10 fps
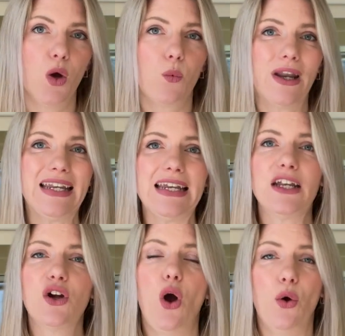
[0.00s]
When
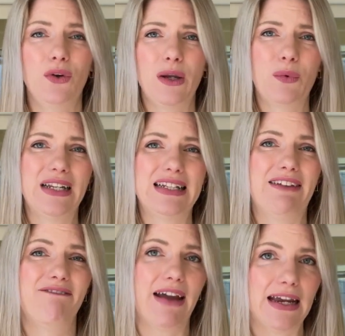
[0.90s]
eating only what is
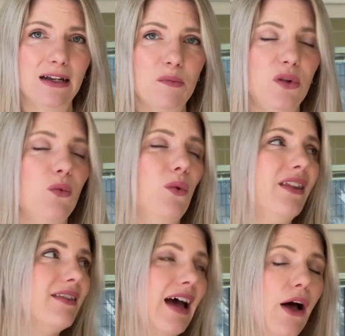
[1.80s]
available
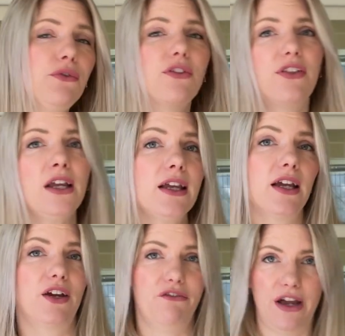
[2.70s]
without
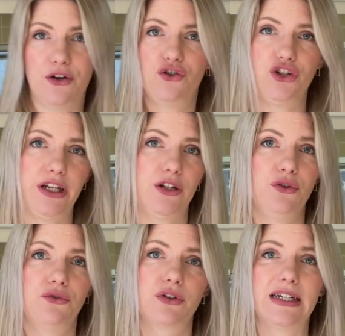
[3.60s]
thinking of energy and
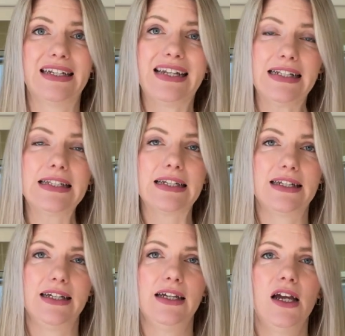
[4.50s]
nutrient
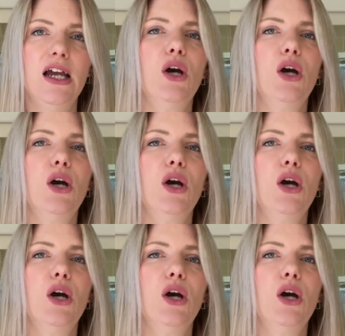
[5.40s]
density,